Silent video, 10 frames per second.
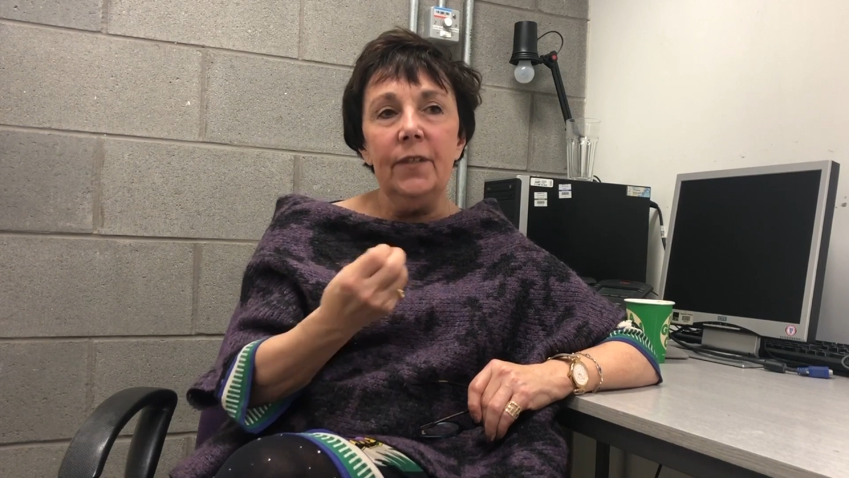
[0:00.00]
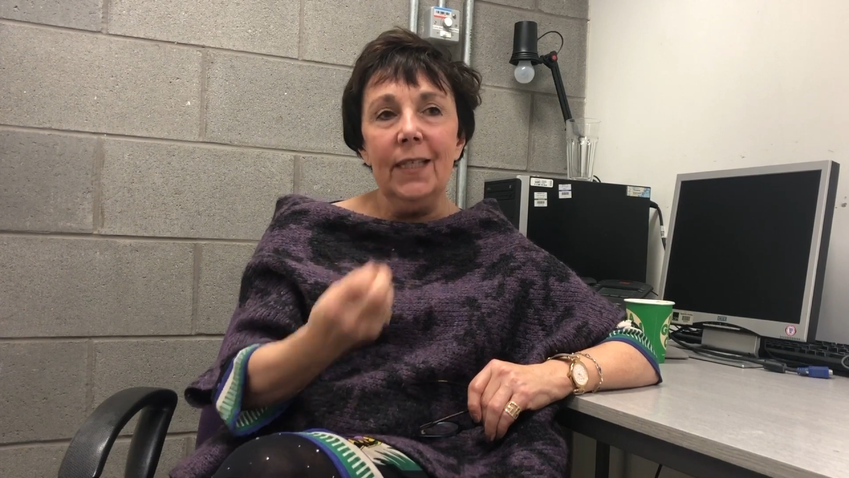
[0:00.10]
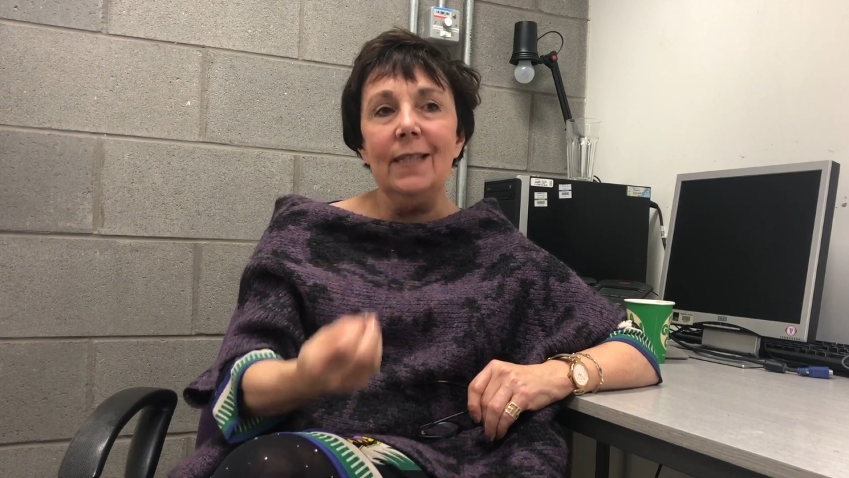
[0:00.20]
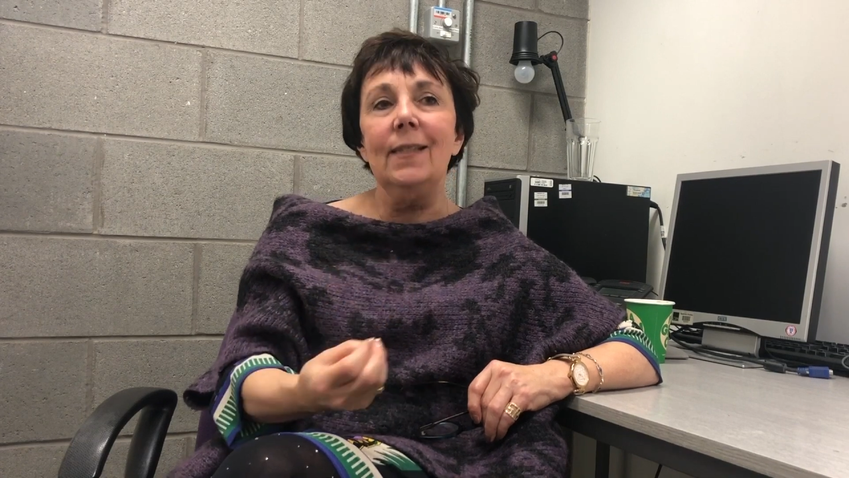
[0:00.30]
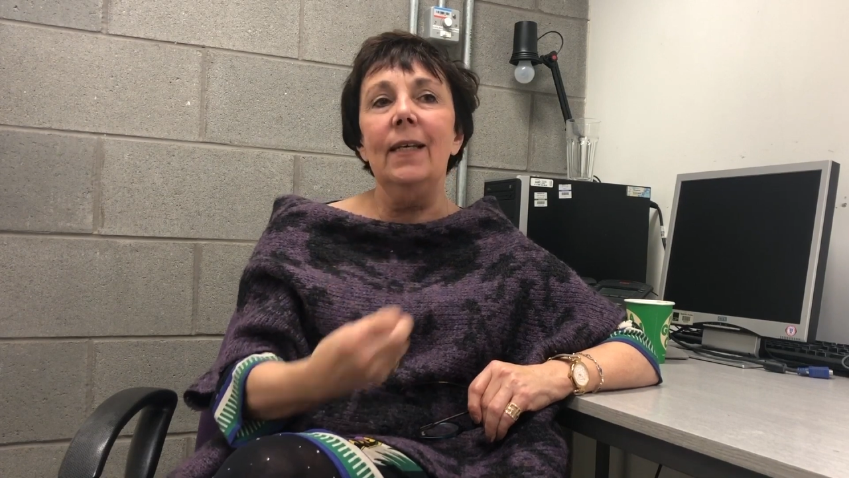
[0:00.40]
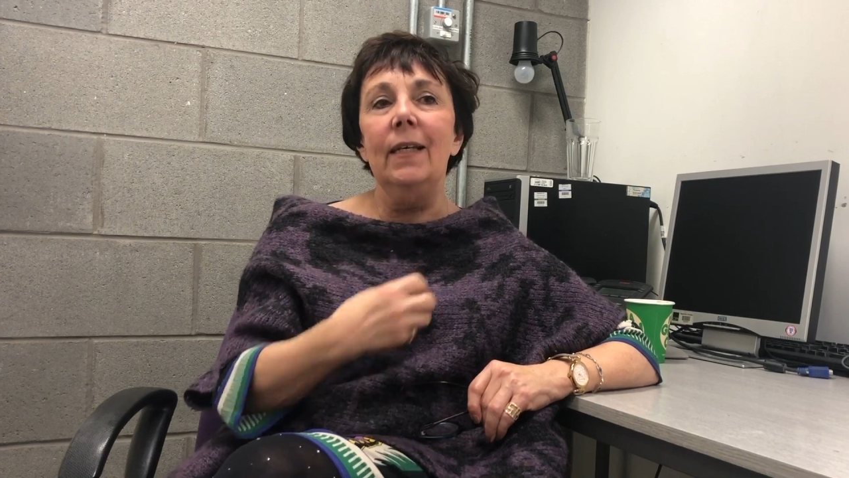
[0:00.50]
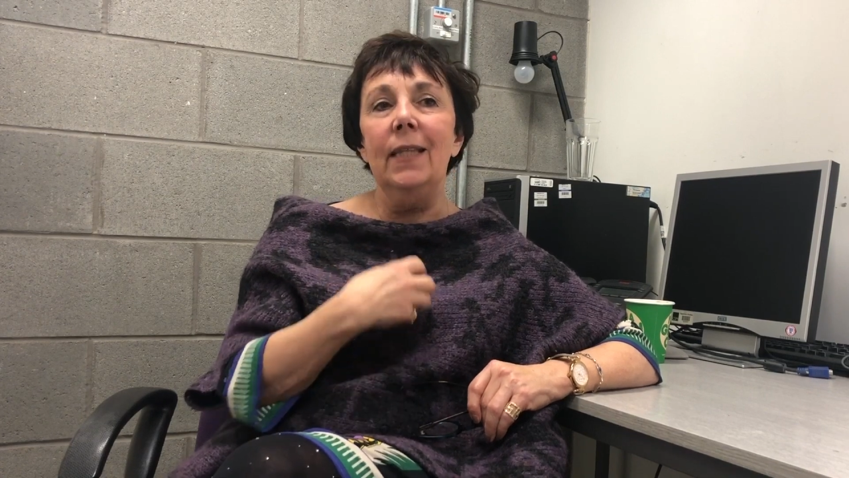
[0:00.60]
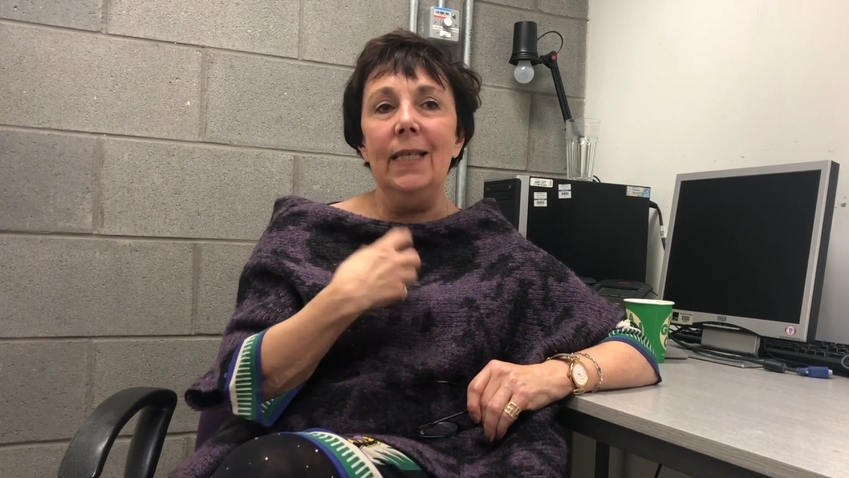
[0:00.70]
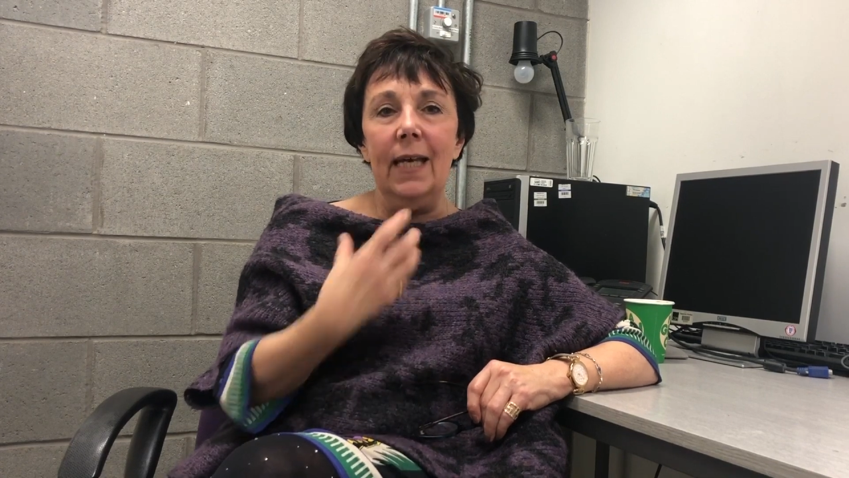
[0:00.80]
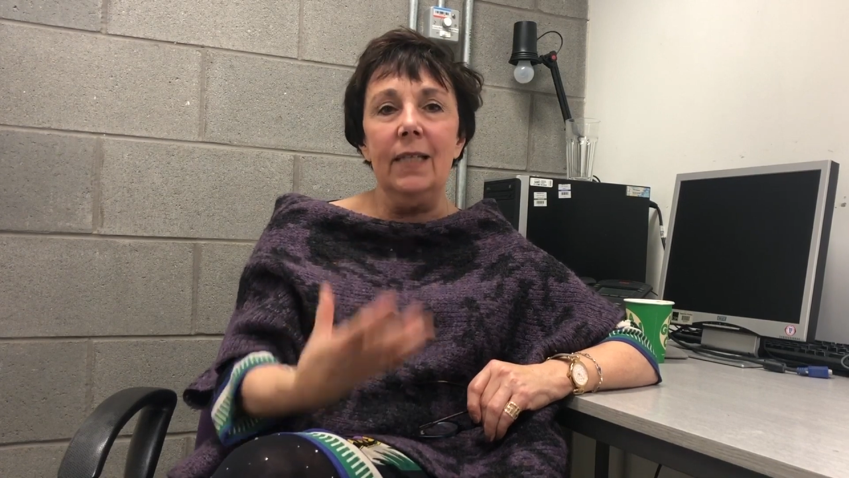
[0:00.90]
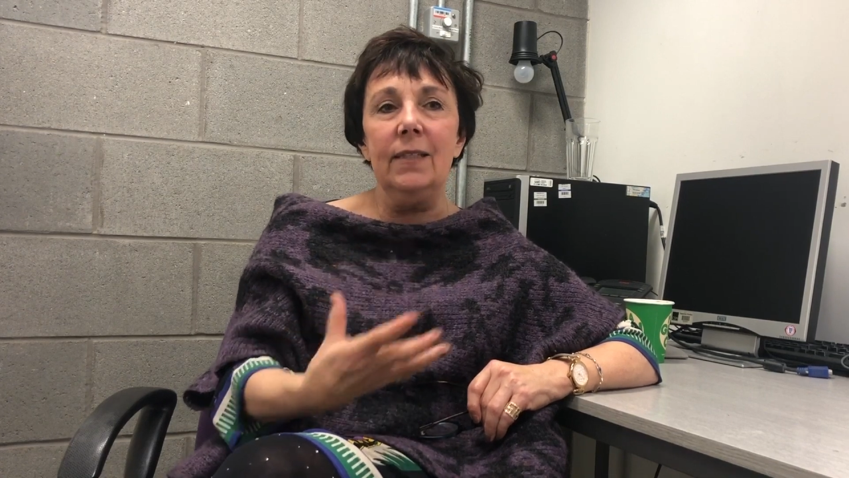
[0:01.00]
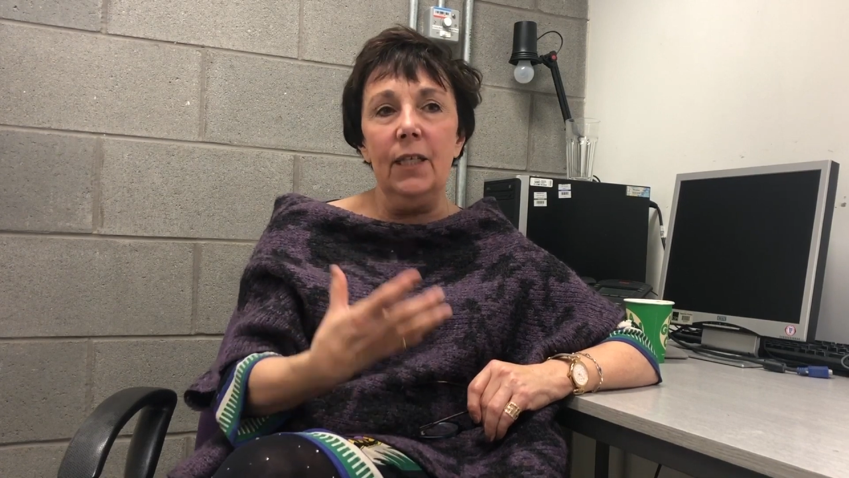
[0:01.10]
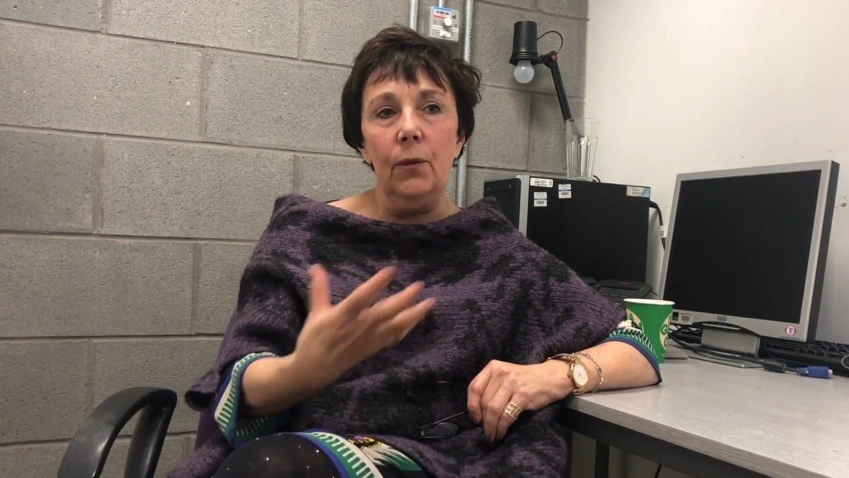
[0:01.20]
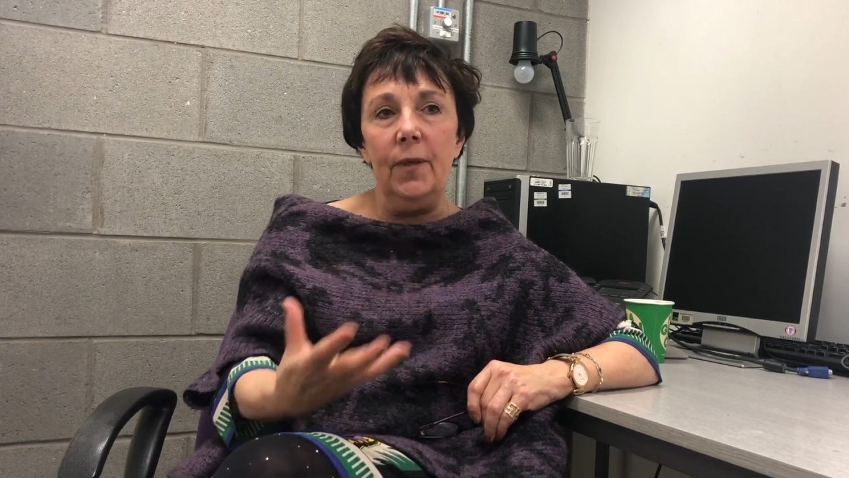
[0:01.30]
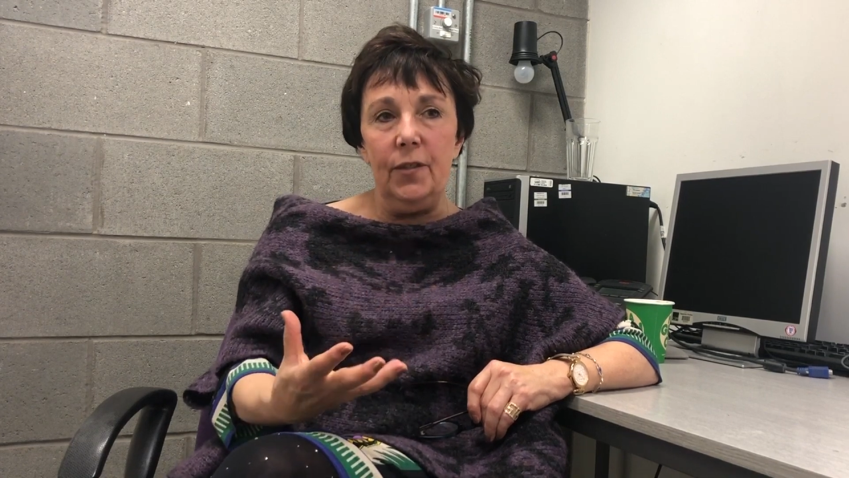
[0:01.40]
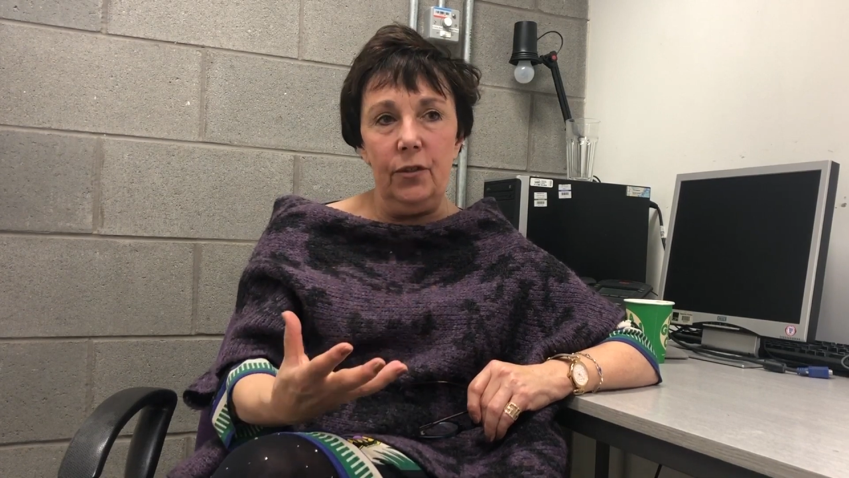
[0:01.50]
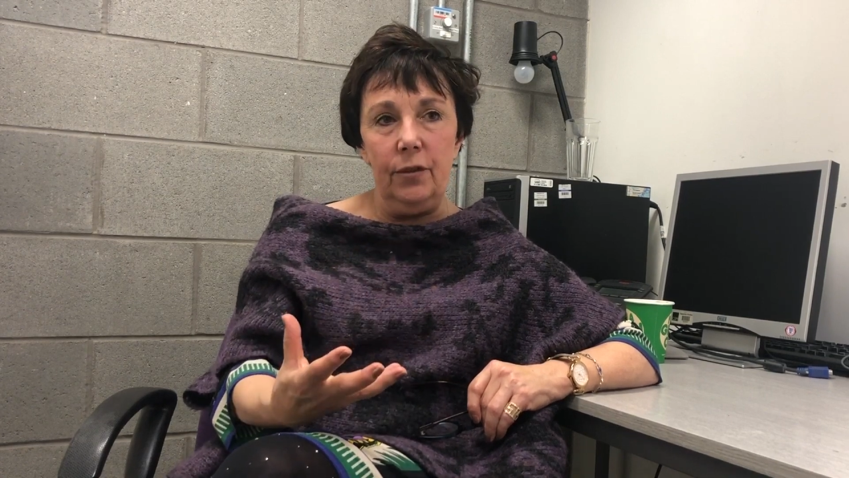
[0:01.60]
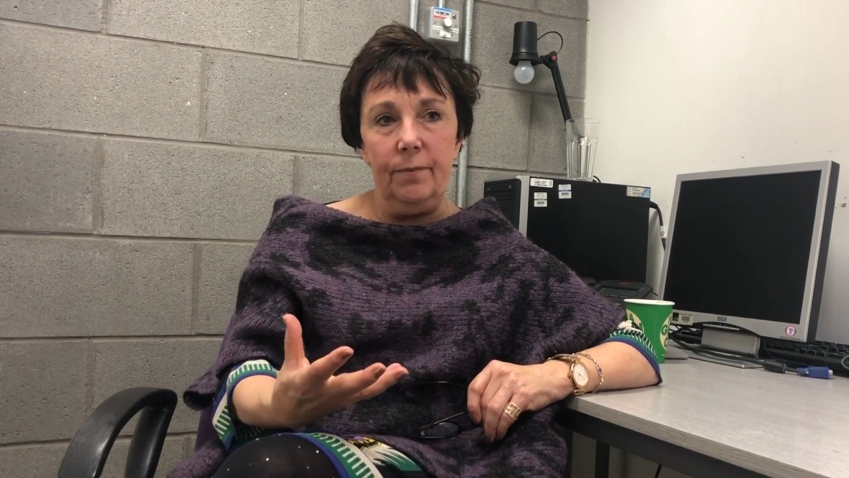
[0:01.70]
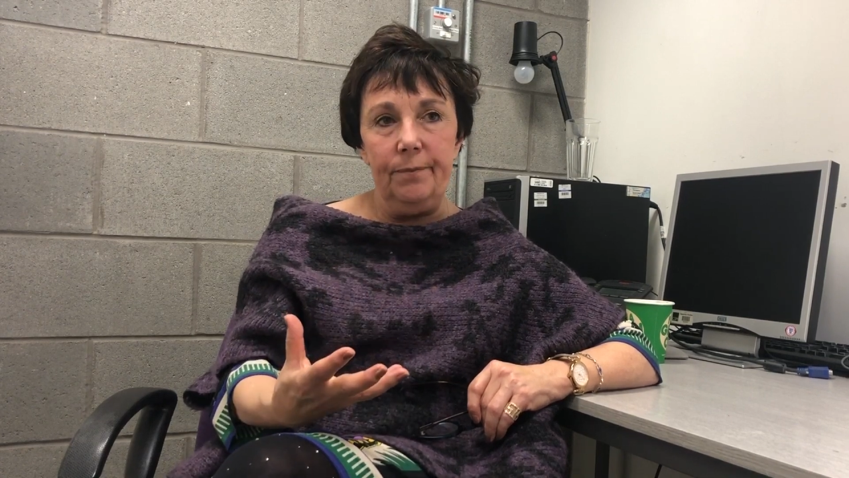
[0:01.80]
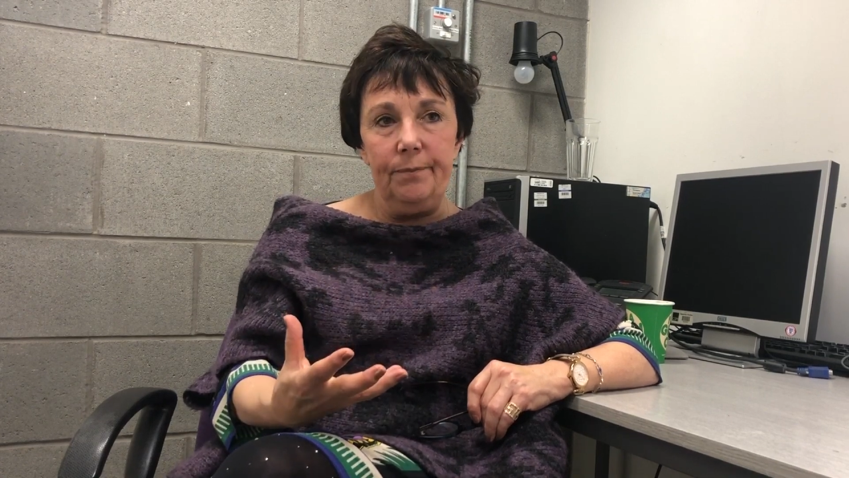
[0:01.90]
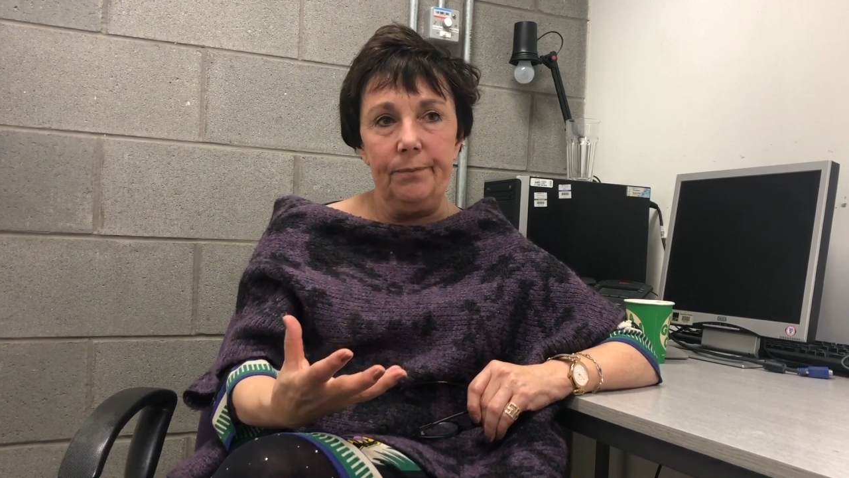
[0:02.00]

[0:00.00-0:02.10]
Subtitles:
the essay question.